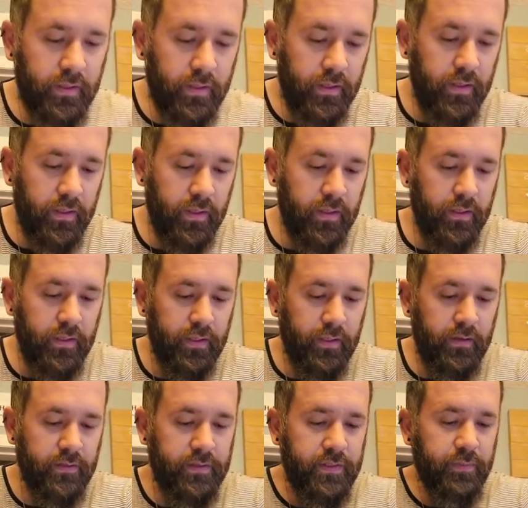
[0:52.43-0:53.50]
And
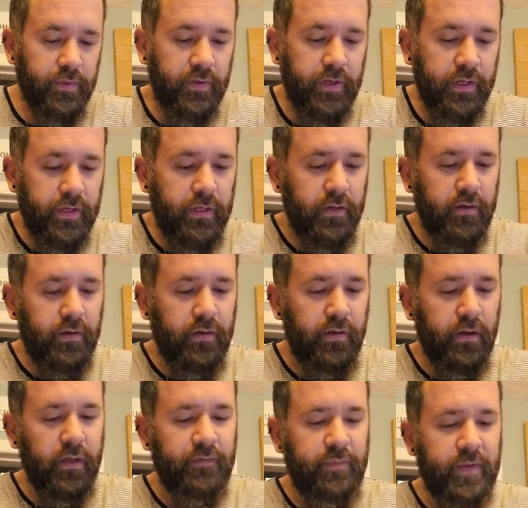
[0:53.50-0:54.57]
another zipper right here, and
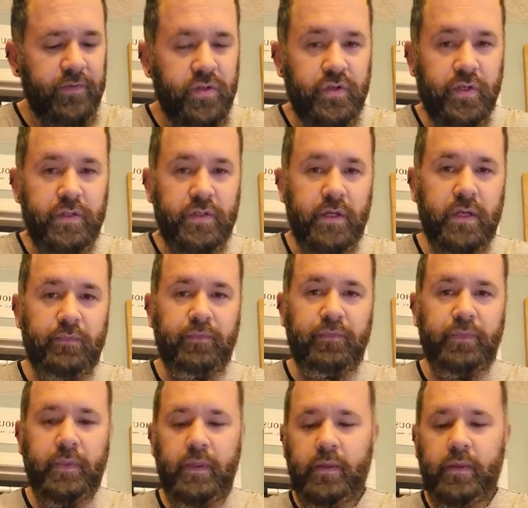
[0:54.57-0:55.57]
all of them have strings on them.